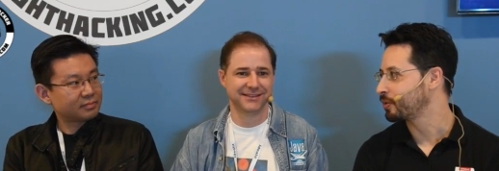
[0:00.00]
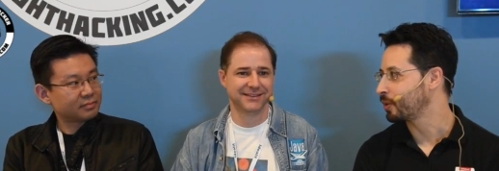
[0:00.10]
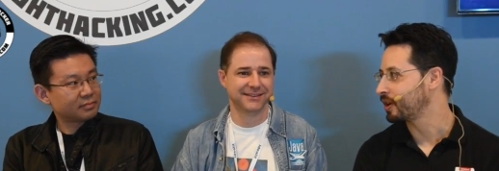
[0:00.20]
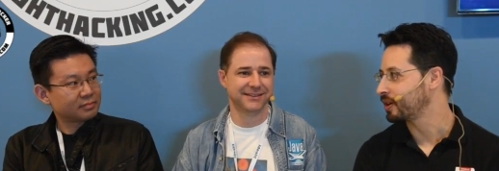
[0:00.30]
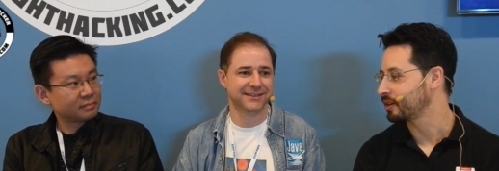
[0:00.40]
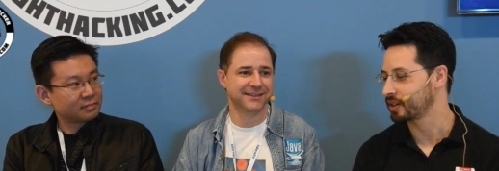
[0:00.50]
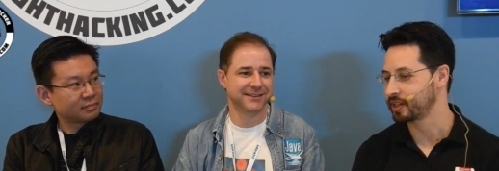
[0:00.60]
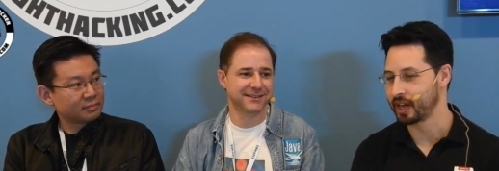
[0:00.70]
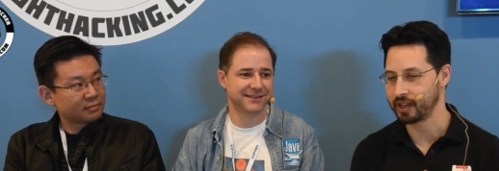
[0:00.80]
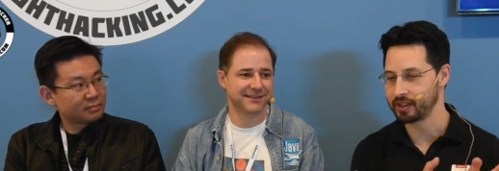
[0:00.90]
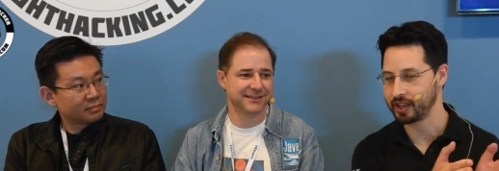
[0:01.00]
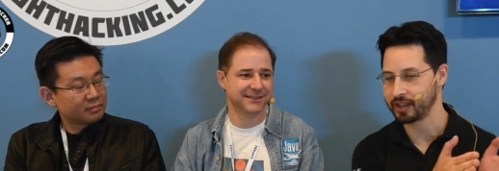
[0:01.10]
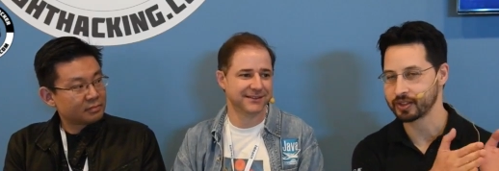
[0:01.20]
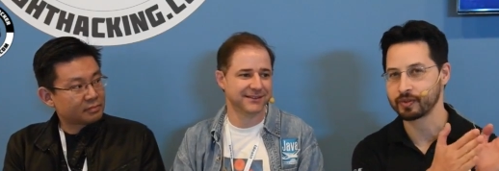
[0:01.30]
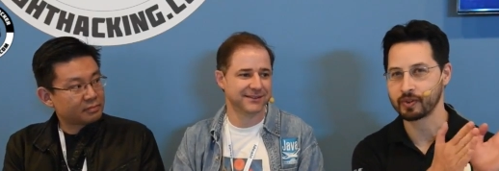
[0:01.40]
Speaker 1: for getting
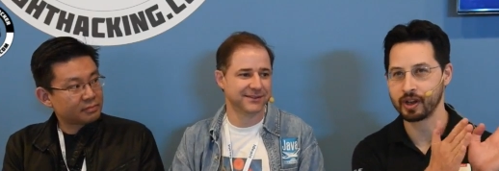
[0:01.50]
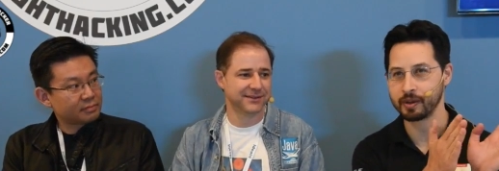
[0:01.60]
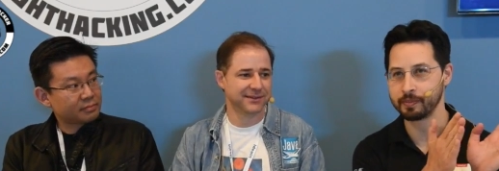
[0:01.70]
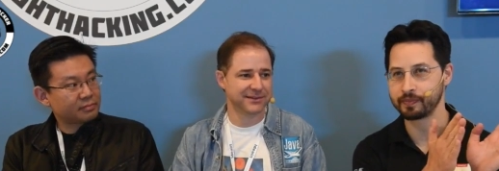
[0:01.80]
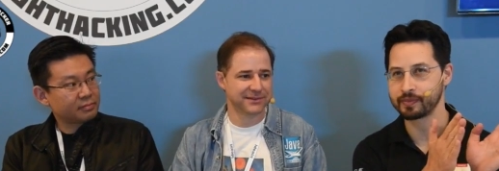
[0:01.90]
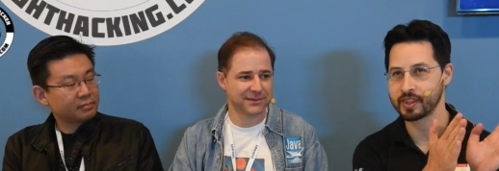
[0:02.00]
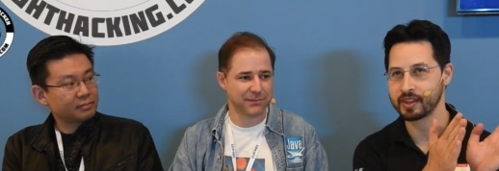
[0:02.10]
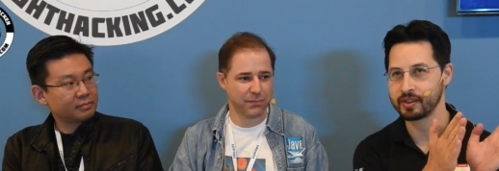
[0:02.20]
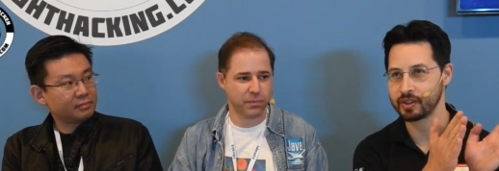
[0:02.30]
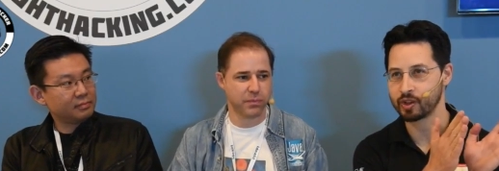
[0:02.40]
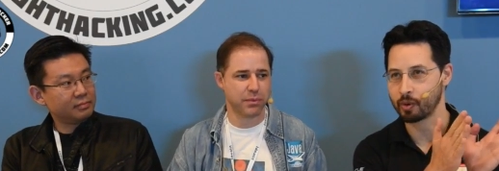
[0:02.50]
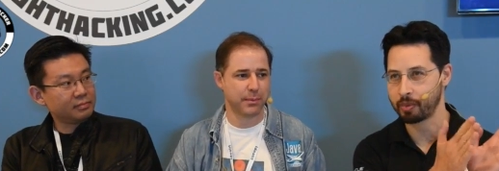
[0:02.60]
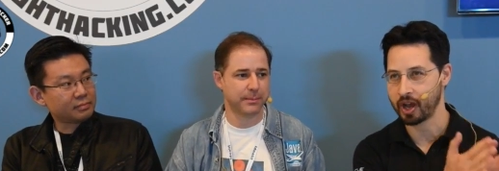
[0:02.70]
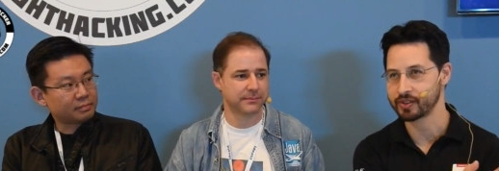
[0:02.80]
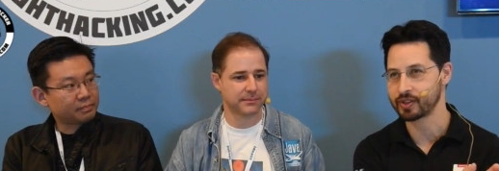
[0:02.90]
things from the
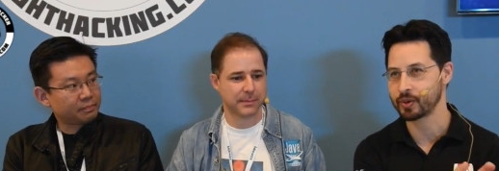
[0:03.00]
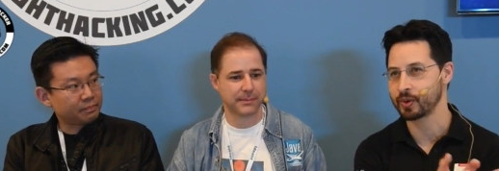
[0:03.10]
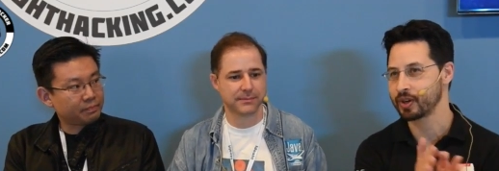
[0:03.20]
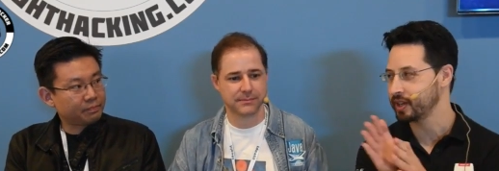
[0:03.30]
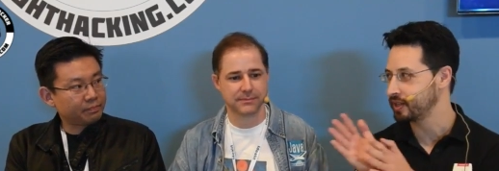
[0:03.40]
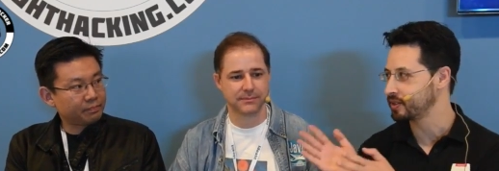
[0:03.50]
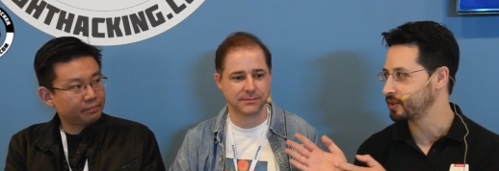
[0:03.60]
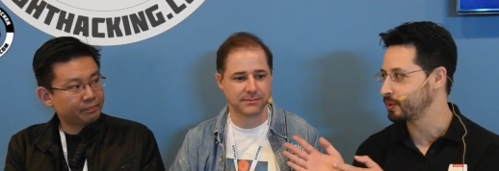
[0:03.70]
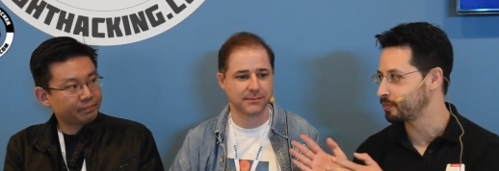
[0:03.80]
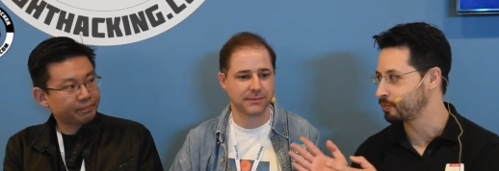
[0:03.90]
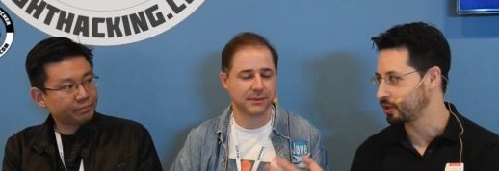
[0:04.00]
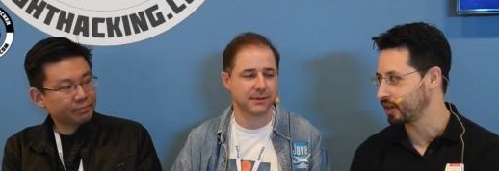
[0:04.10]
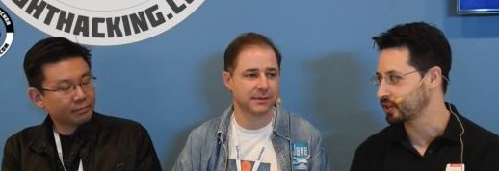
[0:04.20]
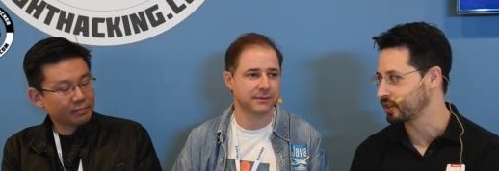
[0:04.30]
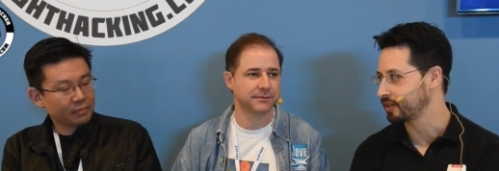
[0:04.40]
repository into
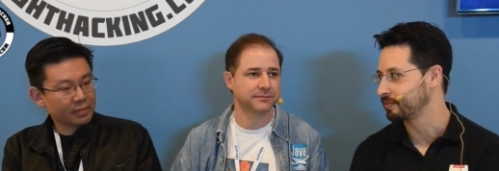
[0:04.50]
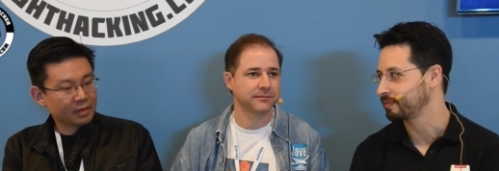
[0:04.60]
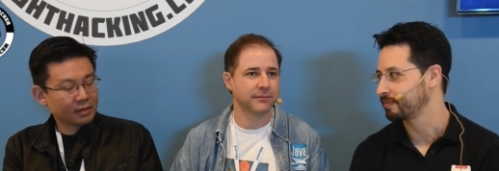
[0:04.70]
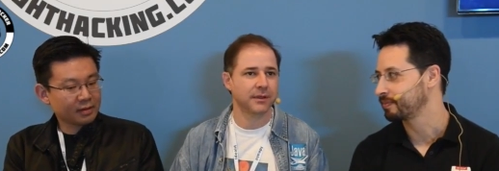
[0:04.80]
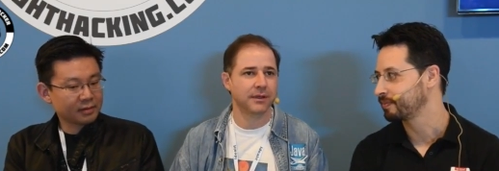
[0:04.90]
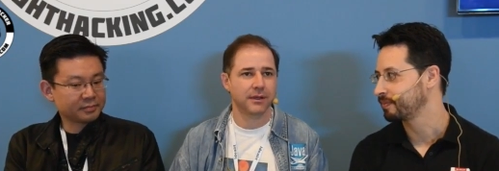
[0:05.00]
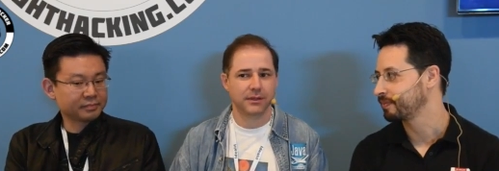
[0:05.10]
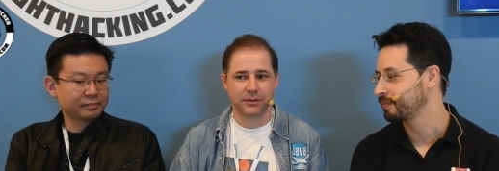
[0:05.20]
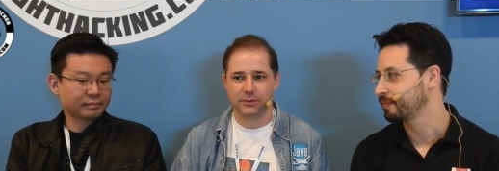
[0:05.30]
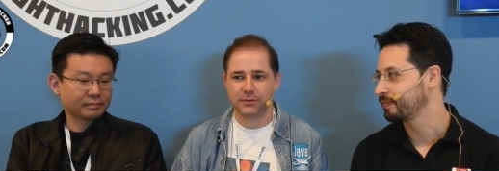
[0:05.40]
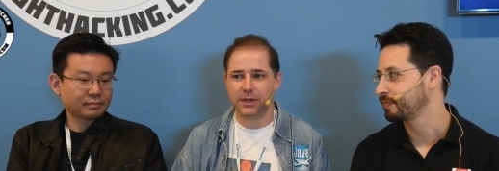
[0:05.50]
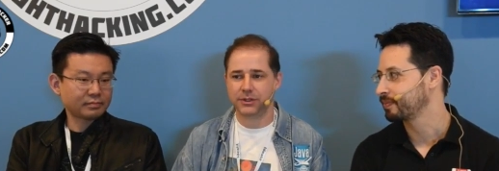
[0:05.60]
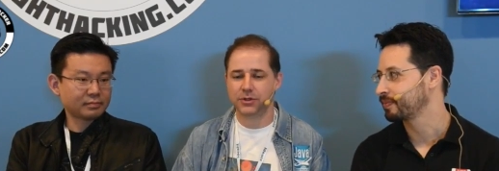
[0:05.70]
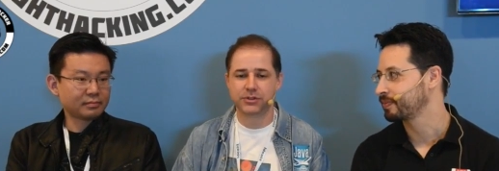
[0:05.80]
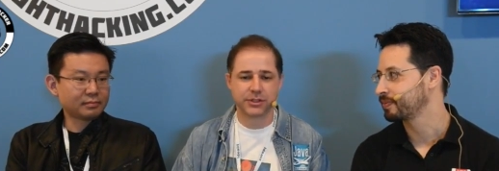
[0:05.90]
production?
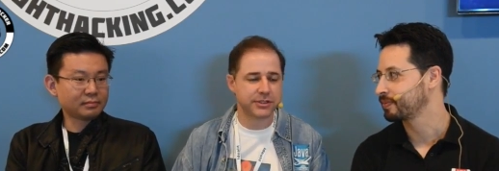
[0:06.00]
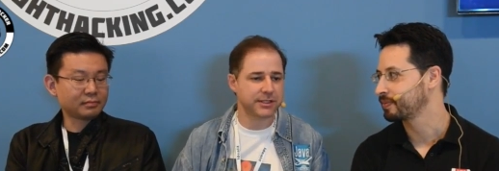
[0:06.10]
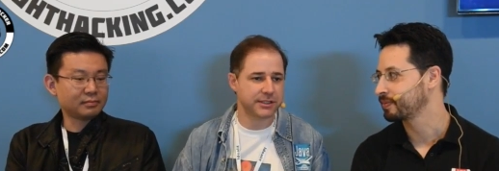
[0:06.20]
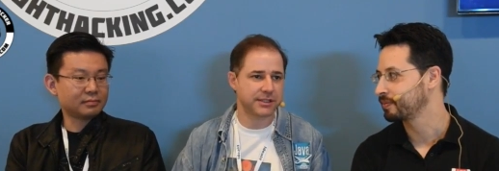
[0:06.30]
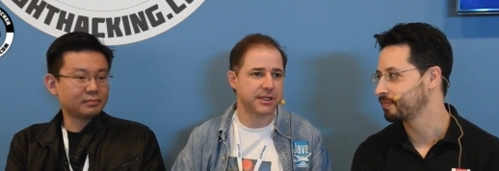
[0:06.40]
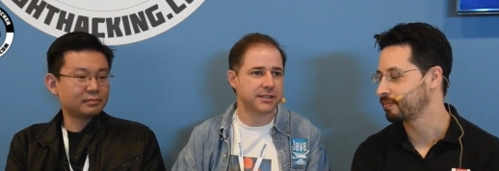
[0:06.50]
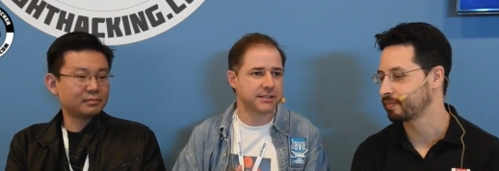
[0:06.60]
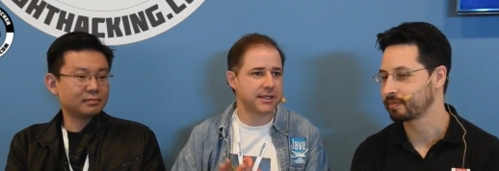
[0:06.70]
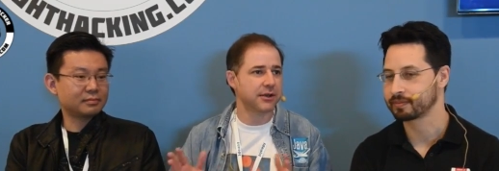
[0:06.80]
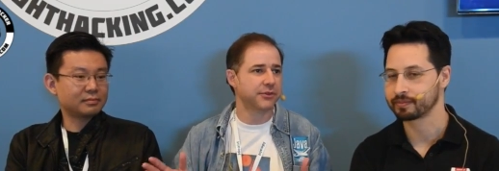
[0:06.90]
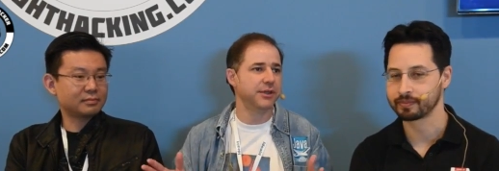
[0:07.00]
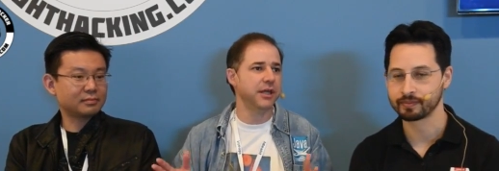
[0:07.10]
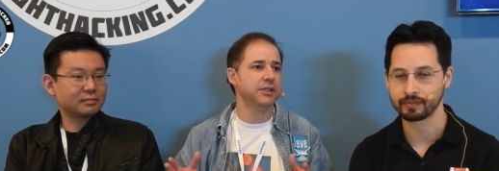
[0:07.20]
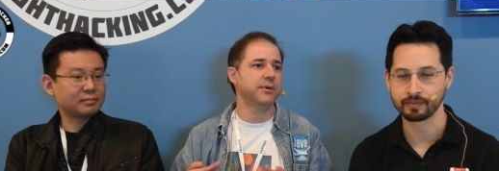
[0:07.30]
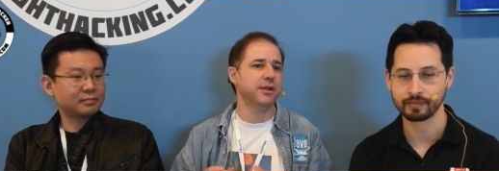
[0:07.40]
Speaker 2: Right, so it's, it's, a, it's a set of
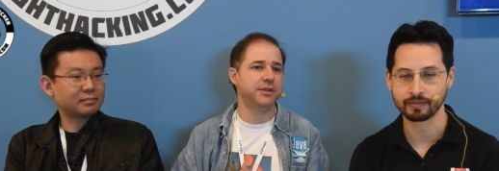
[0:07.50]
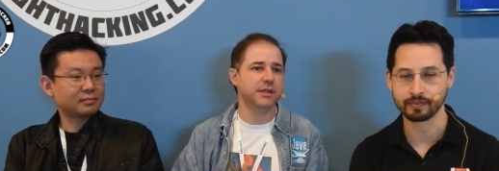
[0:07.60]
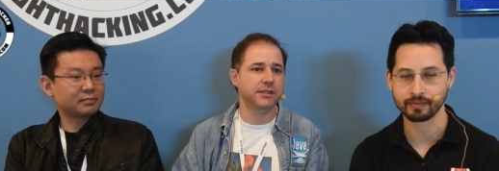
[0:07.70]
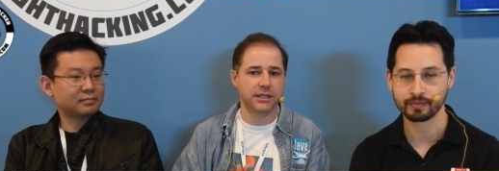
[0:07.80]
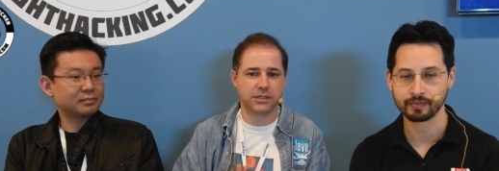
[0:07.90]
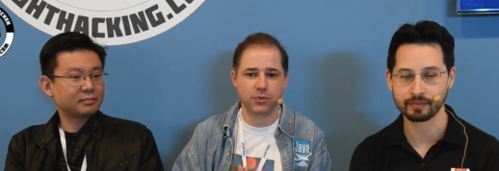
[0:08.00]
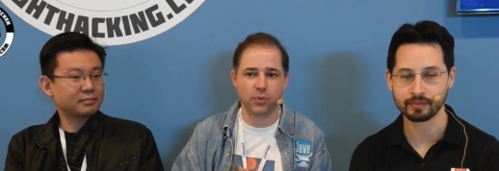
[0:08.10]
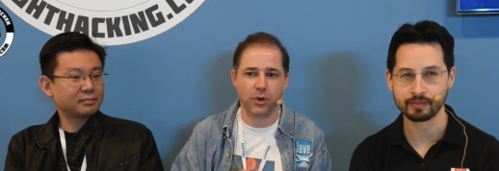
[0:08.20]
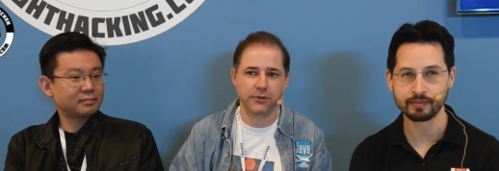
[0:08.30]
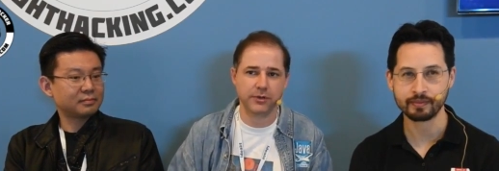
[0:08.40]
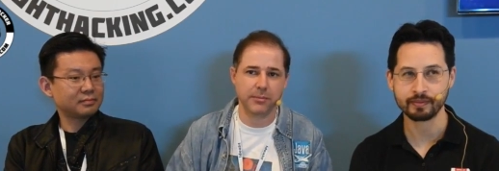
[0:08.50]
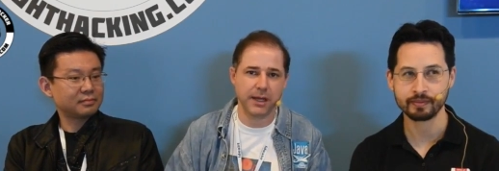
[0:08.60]
things, but I think that's one of the